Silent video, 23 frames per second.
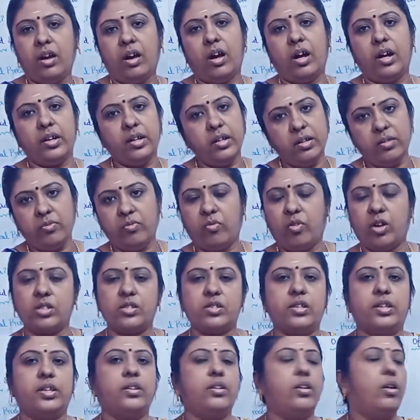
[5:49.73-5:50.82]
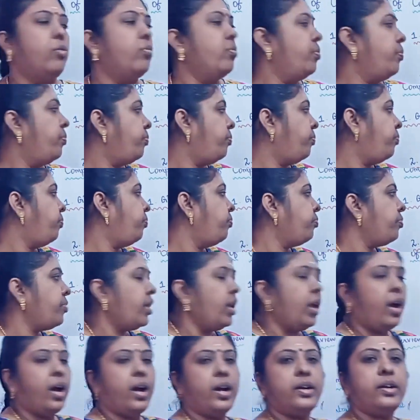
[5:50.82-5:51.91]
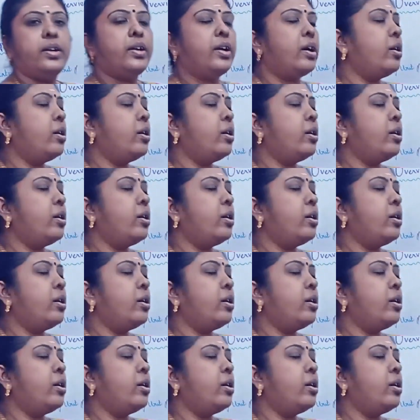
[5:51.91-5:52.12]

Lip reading: and watching now. And